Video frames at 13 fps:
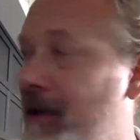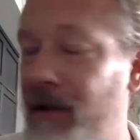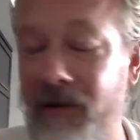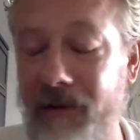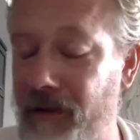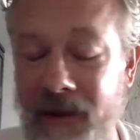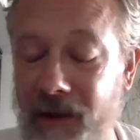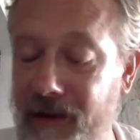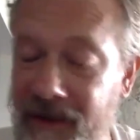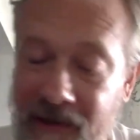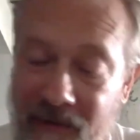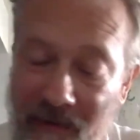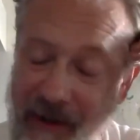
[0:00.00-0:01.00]
I can't. Oh,
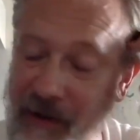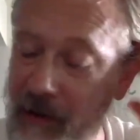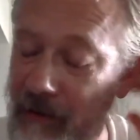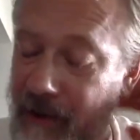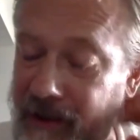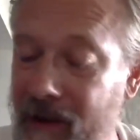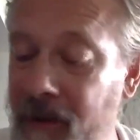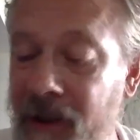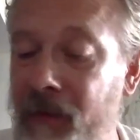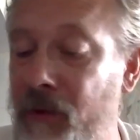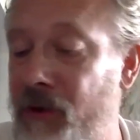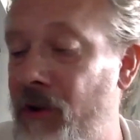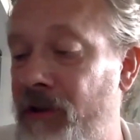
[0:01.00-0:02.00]
everything's so crazy. But
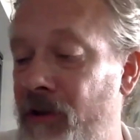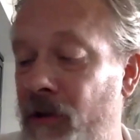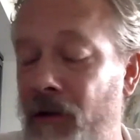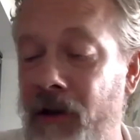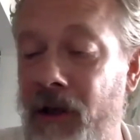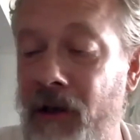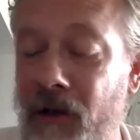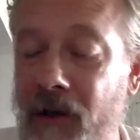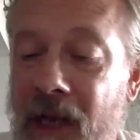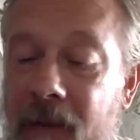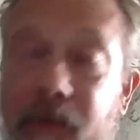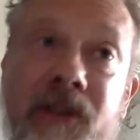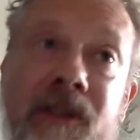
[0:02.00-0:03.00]
it was not so long ago.
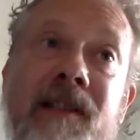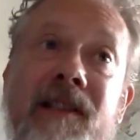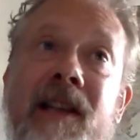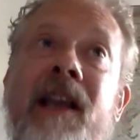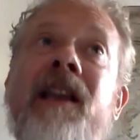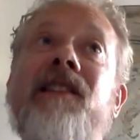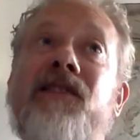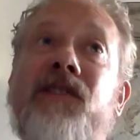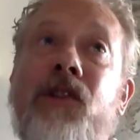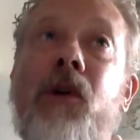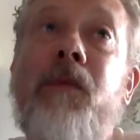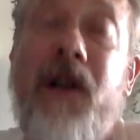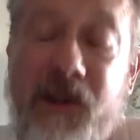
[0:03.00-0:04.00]
But DCA is
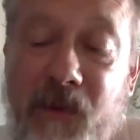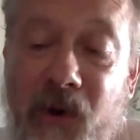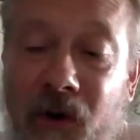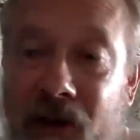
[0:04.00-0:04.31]
so much more.